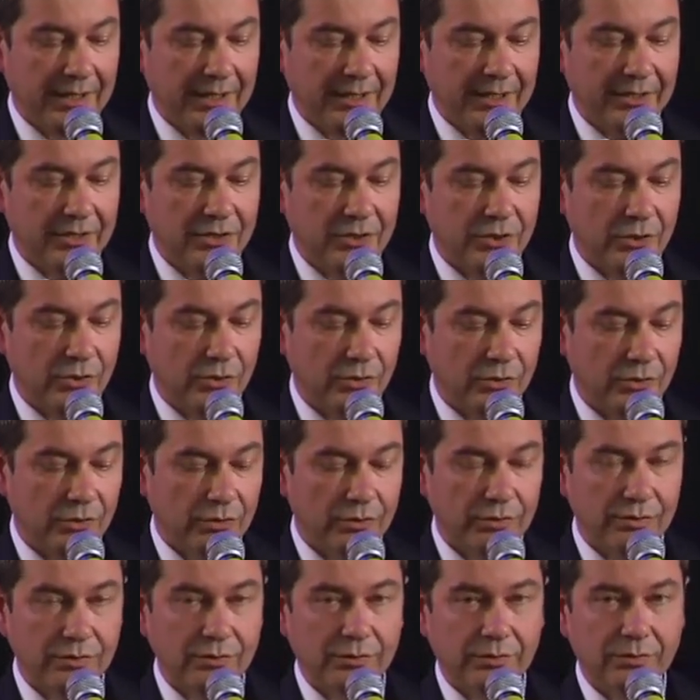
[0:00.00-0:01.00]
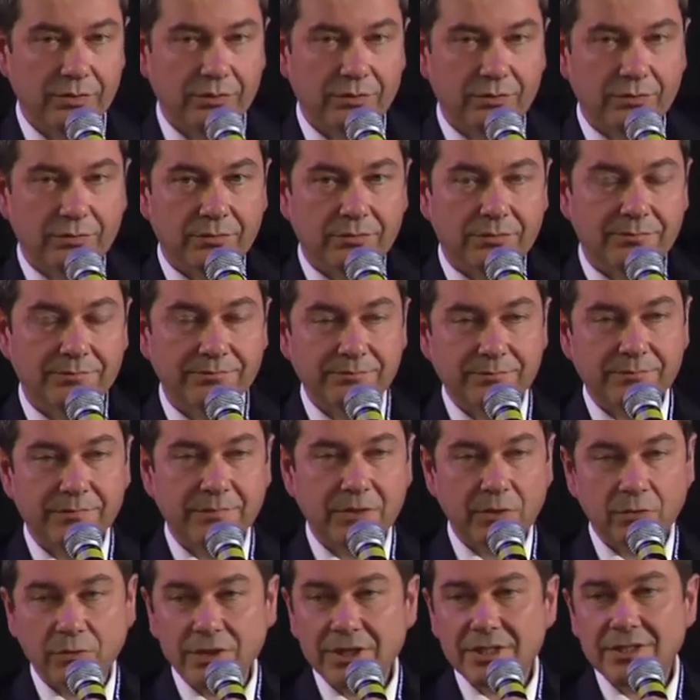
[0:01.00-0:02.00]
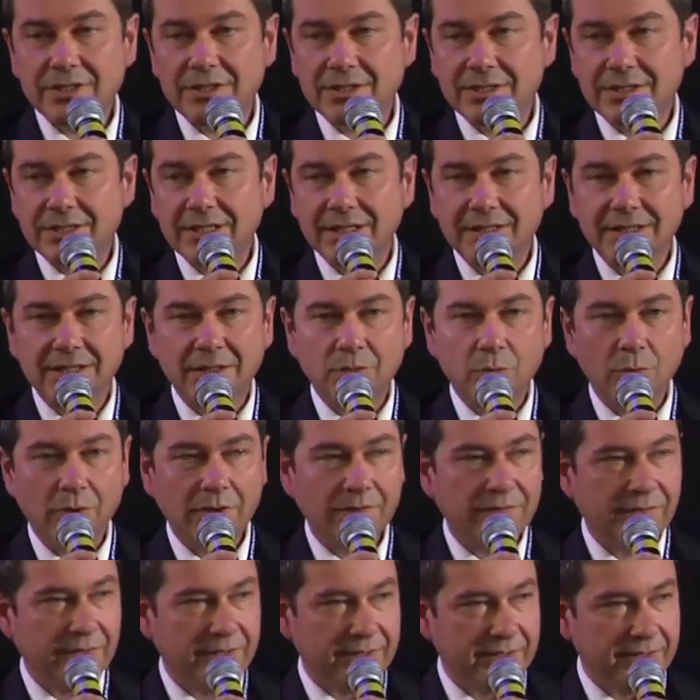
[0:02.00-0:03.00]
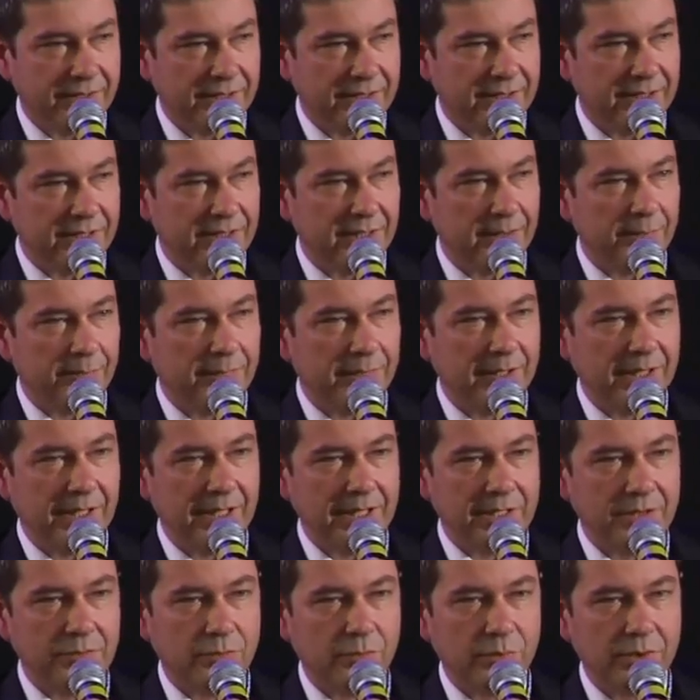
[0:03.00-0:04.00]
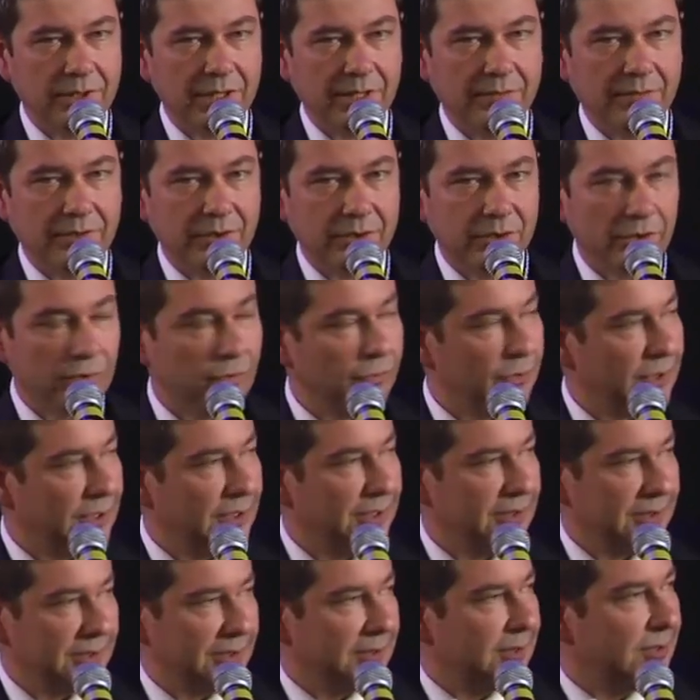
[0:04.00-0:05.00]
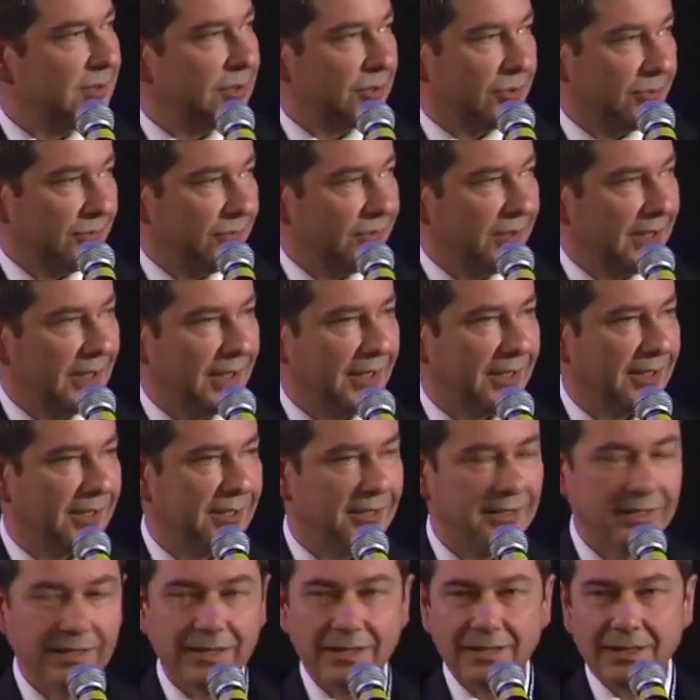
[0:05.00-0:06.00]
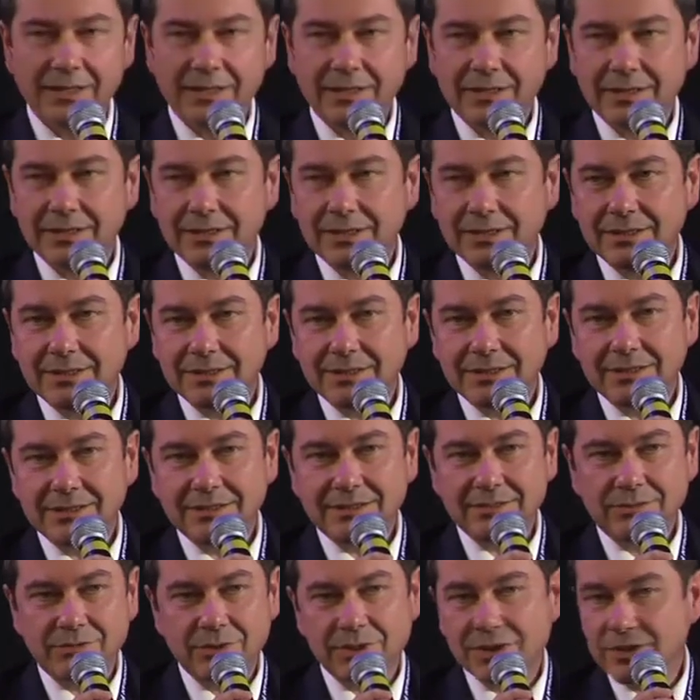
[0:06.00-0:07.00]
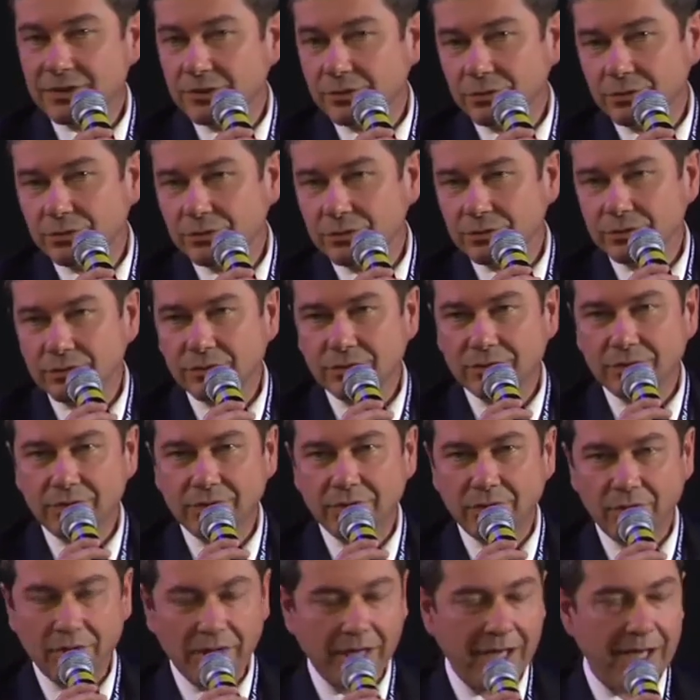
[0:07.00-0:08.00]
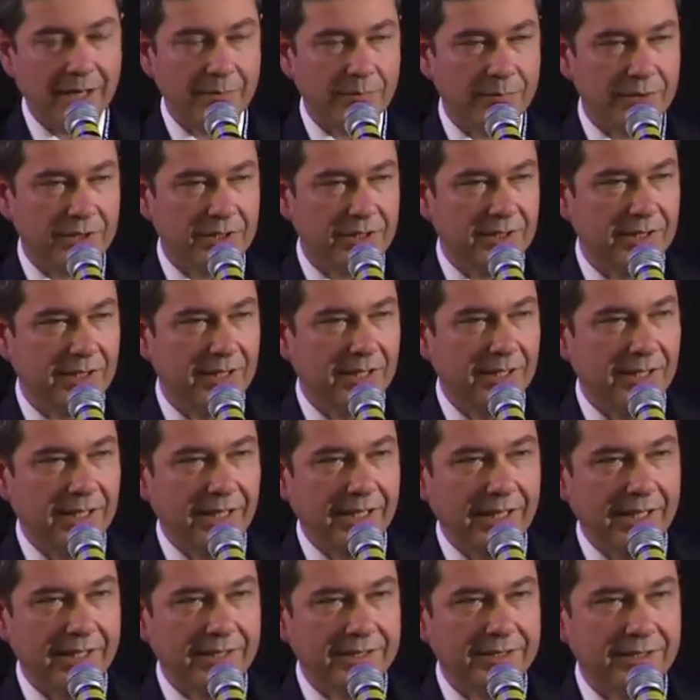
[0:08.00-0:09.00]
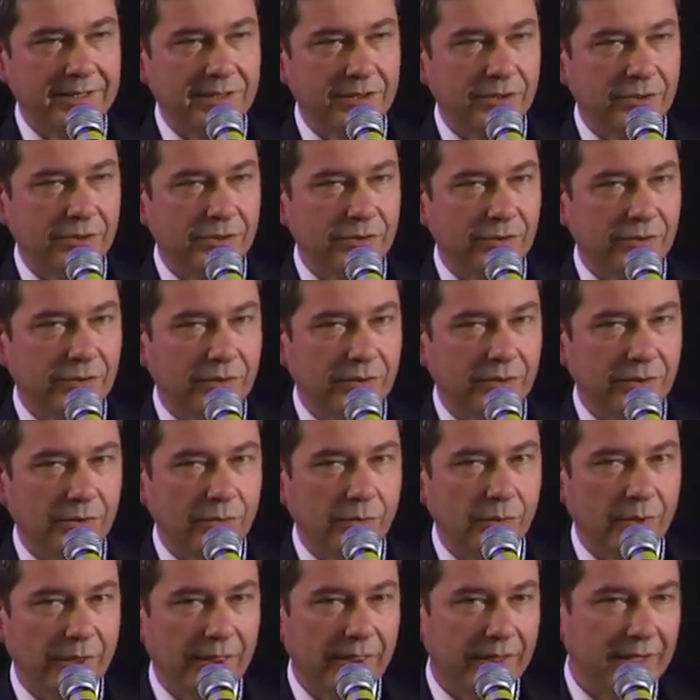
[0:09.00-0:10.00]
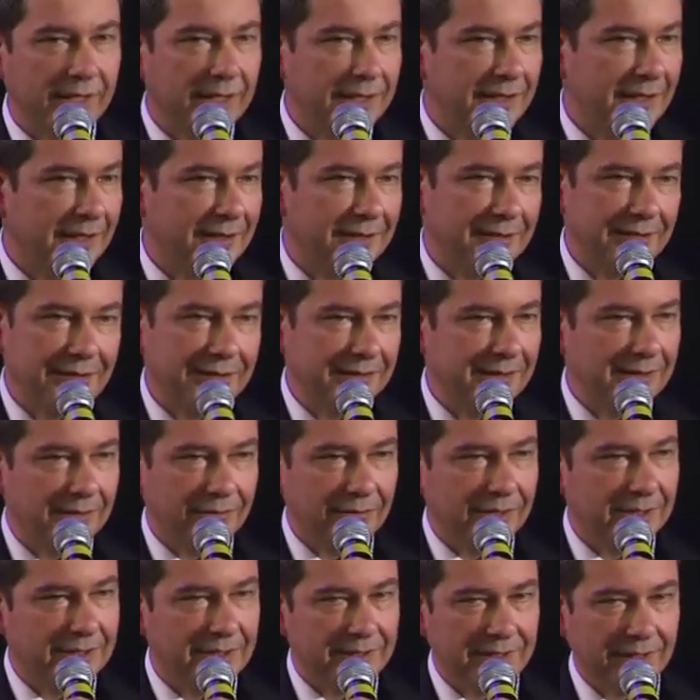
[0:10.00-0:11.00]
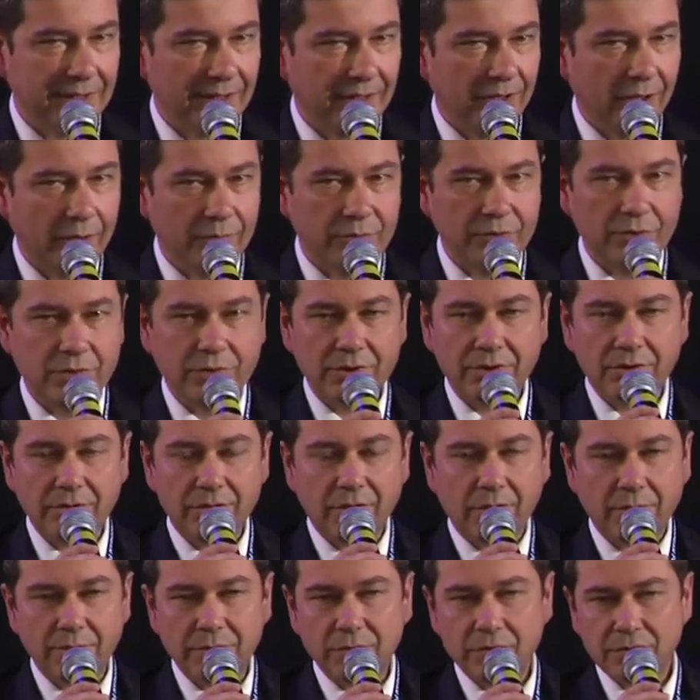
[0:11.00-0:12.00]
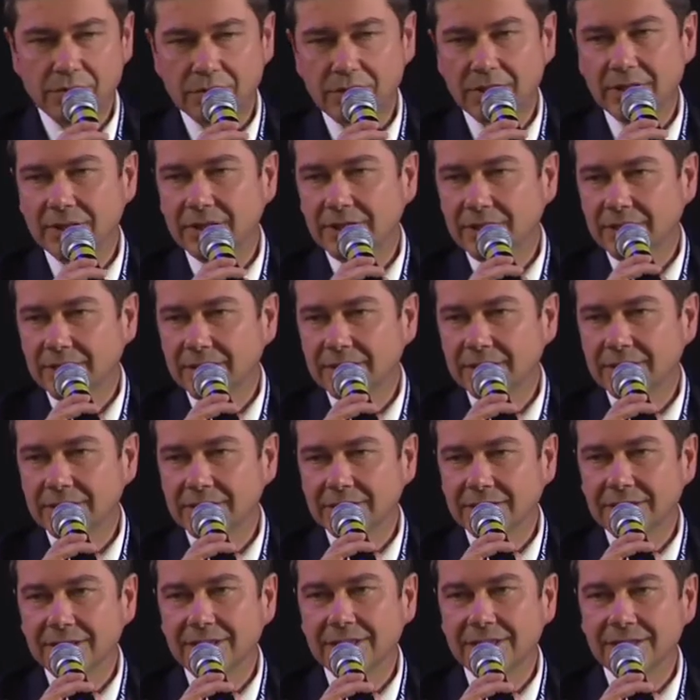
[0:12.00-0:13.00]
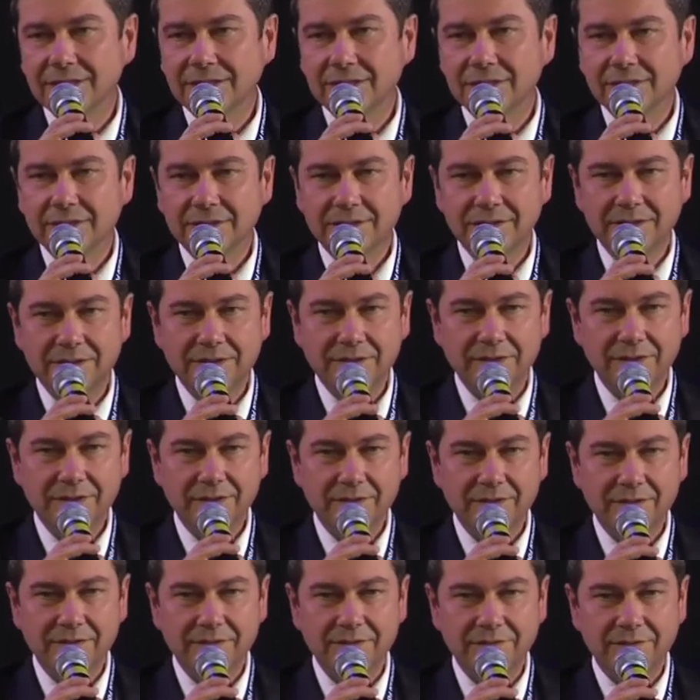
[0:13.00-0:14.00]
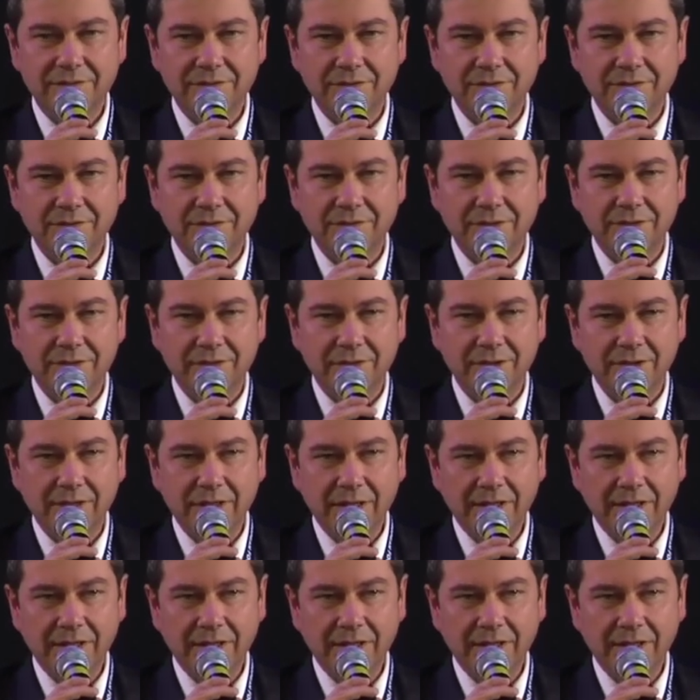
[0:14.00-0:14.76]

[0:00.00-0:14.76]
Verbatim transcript: So uh, the risk is that the welfare system, as we have known it uh, so far, risks to collapse. And so we think that there is obviously, obviously a, a, need uh, for